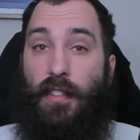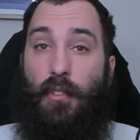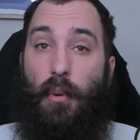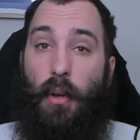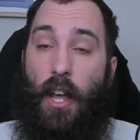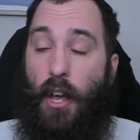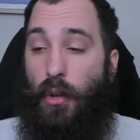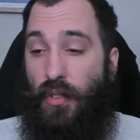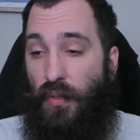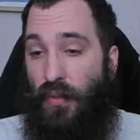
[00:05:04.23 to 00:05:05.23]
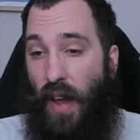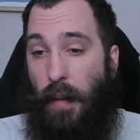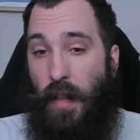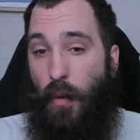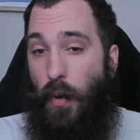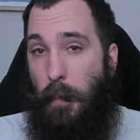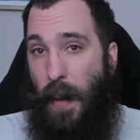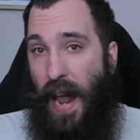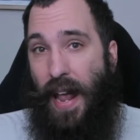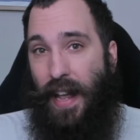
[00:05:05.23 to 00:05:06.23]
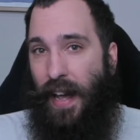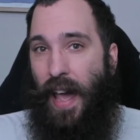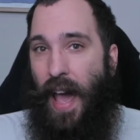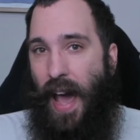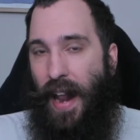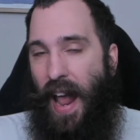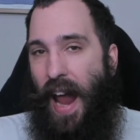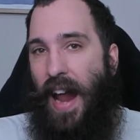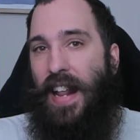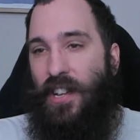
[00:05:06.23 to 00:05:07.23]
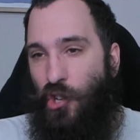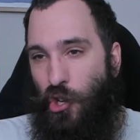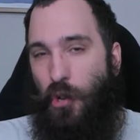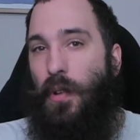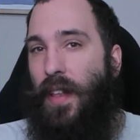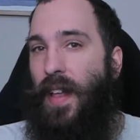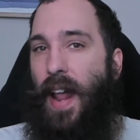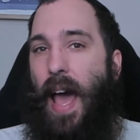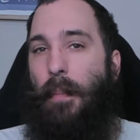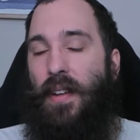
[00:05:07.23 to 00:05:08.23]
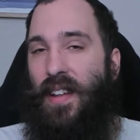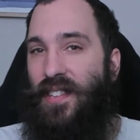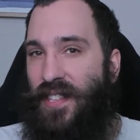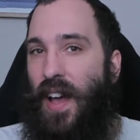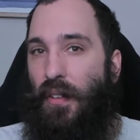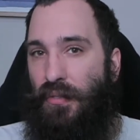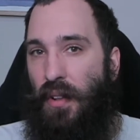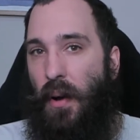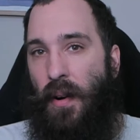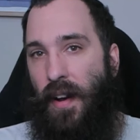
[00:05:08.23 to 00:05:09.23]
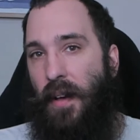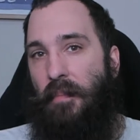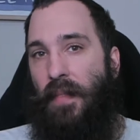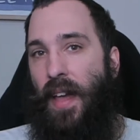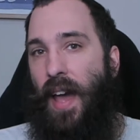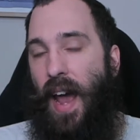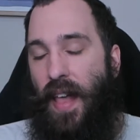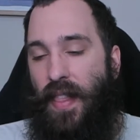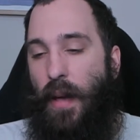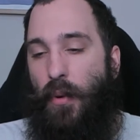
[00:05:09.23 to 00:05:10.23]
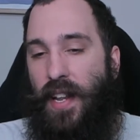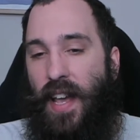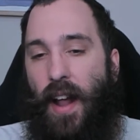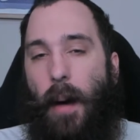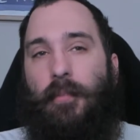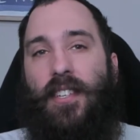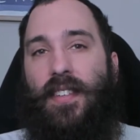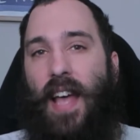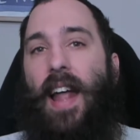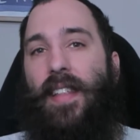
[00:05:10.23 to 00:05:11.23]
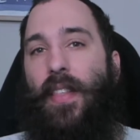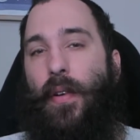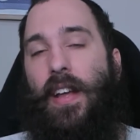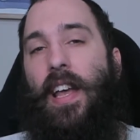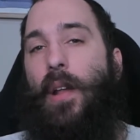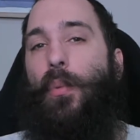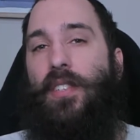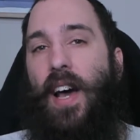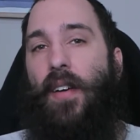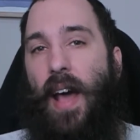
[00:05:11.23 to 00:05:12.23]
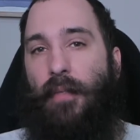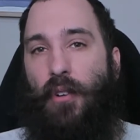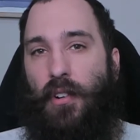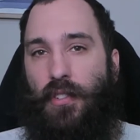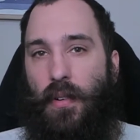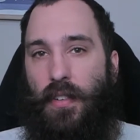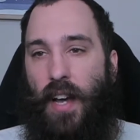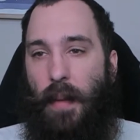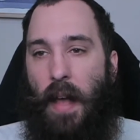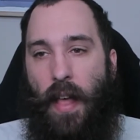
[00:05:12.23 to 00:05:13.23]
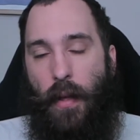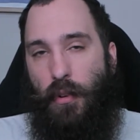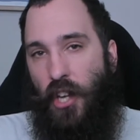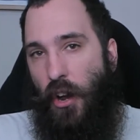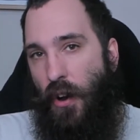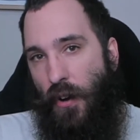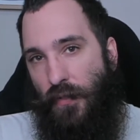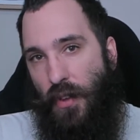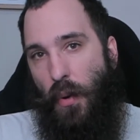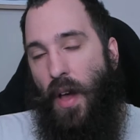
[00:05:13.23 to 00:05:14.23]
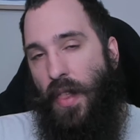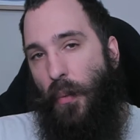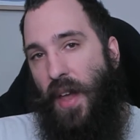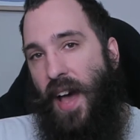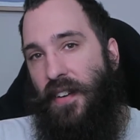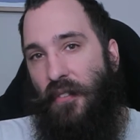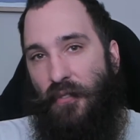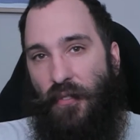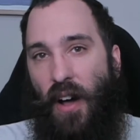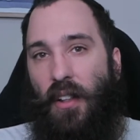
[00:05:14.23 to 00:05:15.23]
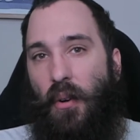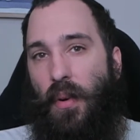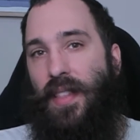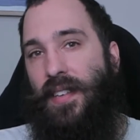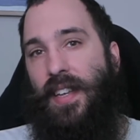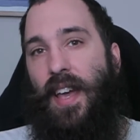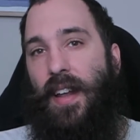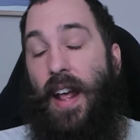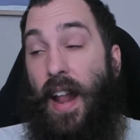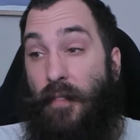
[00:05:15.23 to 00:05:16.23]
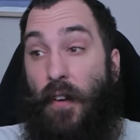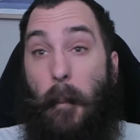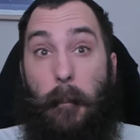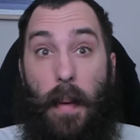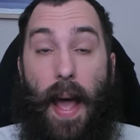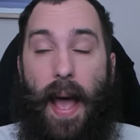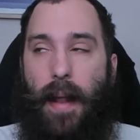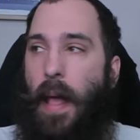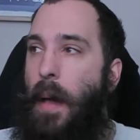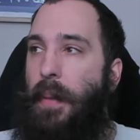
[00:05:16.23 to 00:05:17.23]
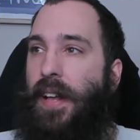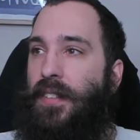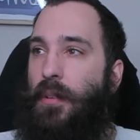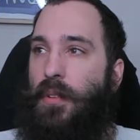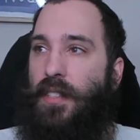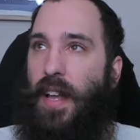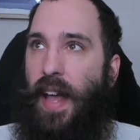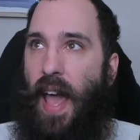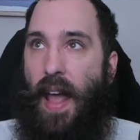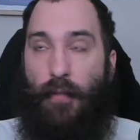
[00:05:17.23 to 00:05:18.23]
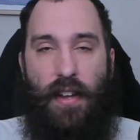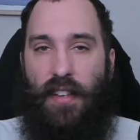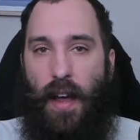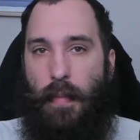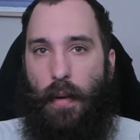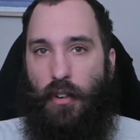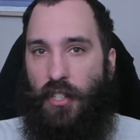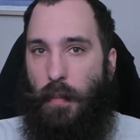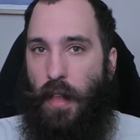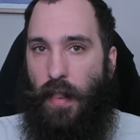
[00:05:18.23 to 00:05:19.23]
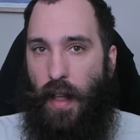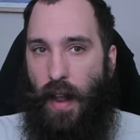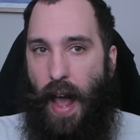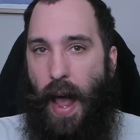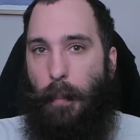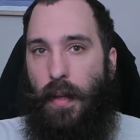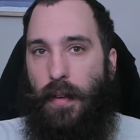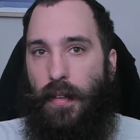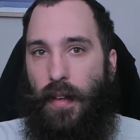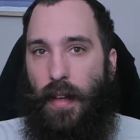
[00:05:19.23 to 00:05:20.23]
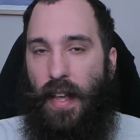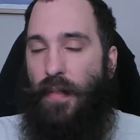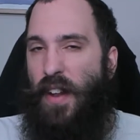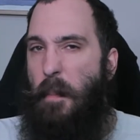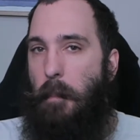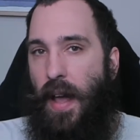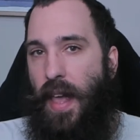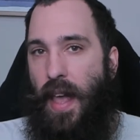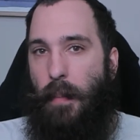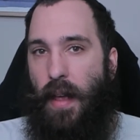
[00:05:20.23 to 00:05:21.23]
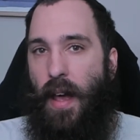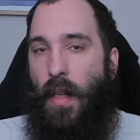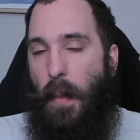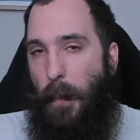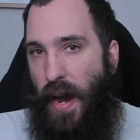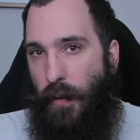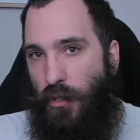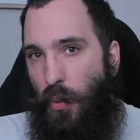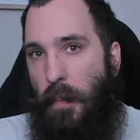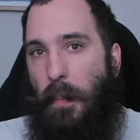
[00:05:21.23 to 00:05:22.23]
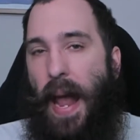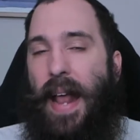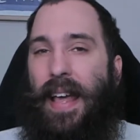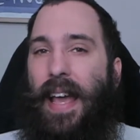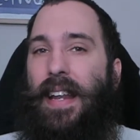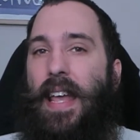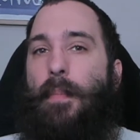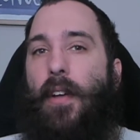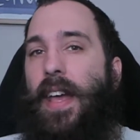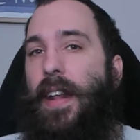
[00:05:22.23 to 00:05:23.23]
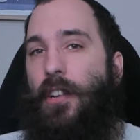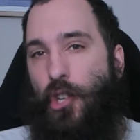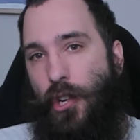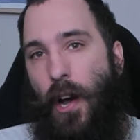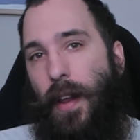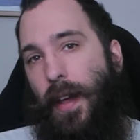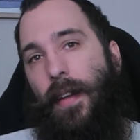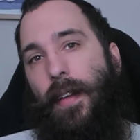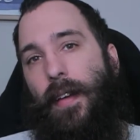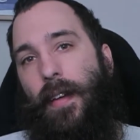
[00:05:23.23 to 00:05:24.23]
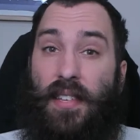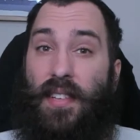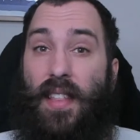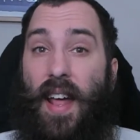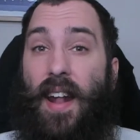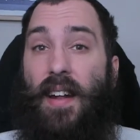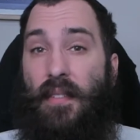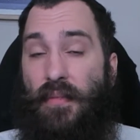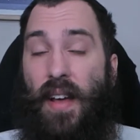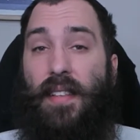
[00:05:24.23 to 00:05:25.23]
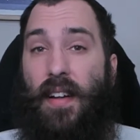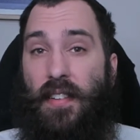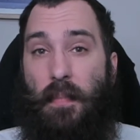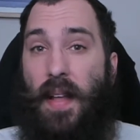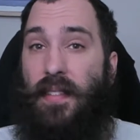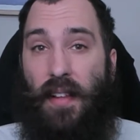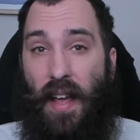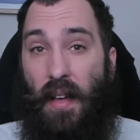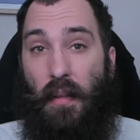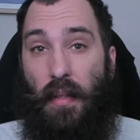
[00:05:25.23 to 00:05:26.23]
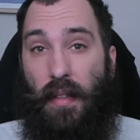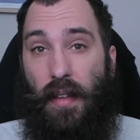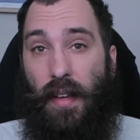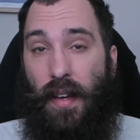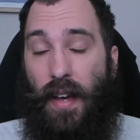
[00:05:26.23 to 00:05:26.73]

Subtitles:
in high school whose family would panic at any shooting that happened in South Florida. And they would get upset that their kid was out after a certain time. There was a curfew that we had to follow with this kid. And I felt bad because it was like every time there was something that happened, even in Miami, the parents would panic and keep their kid a shut in. And obviously that had an effect on his mental health.